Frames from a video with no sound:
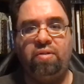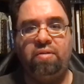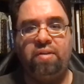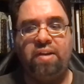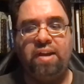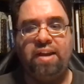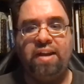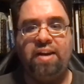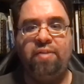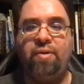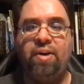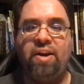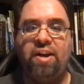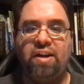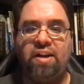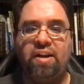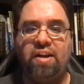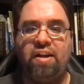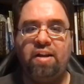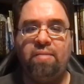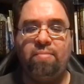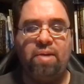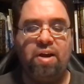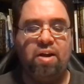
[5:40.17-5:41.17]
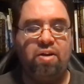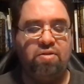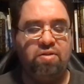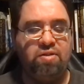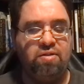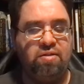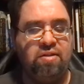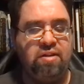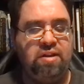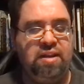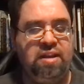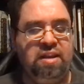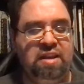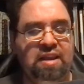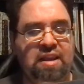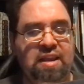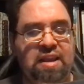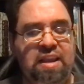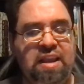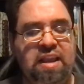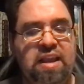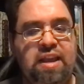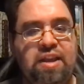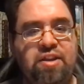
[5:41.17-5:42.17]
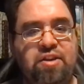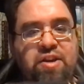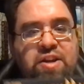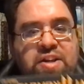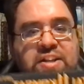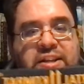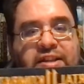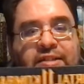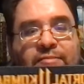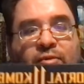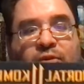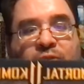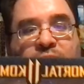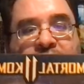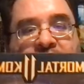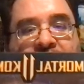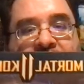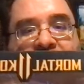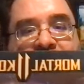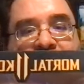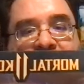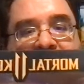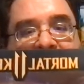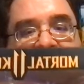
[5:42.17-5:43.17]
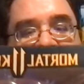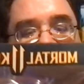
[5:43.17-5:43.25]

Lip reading: getting ready to come out. And you can see the Mortal Kombat